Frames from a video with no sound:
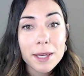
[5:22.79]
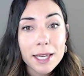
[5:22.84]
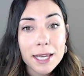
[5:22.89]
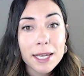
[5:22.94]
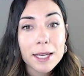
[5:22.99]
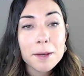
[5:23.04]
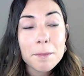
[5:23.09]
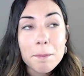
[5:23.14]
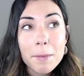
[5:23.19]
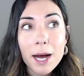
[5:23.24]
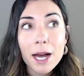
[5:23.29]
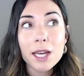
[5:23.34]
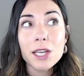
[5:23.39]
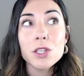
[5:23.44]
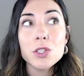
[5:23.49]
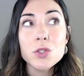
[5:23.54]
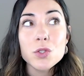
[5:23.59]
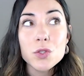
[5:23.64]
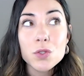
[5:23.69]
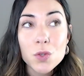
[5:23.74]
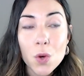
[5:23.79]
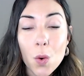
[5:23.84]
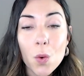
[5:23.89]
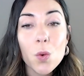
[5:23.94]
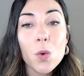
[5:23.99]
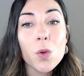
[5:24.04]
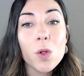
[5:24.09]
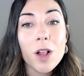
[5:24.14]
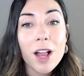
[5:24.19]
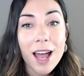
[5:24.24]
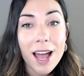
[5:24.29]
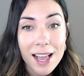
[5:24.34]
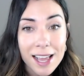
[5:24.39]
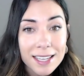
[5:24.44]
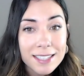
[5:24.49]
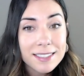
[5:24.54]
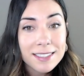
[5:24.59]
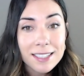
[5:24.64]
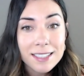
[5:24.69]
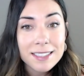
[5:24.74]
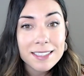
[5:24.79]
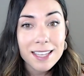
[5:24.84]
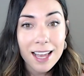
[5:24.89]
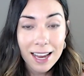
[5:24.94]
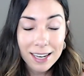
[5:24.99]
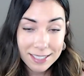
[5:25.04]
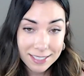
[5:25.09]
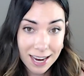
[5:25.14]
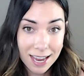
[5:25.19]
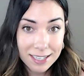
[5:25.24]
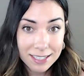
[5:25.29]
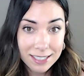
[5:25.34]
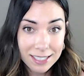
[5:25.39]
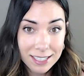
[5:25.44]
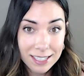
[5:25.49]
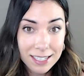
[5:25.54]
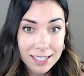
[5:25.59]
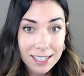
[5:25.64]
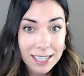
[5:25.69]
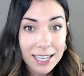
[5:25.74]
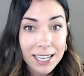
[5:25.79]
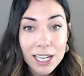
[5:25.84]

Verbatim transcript: in my soul essence identity,